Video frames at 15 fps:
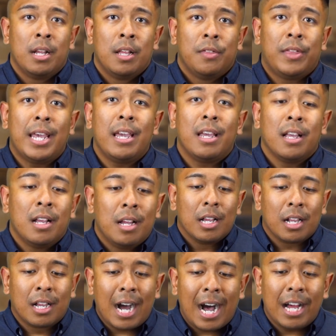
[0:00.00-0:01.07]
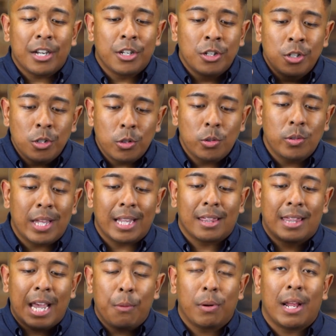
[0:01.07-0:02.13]
they, God knew that
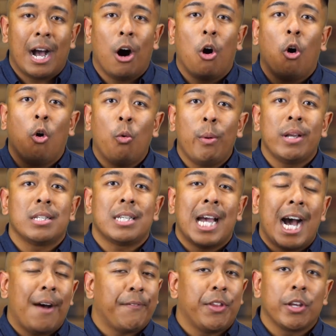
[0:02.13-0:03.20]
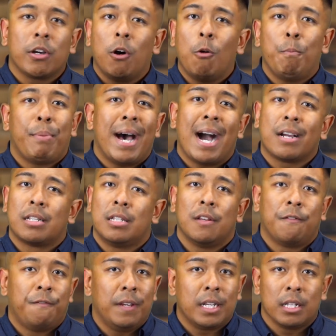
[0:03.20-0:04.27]
they would always have to go back to the
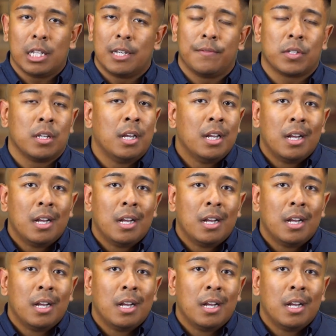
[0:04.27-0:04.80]
fig leaves.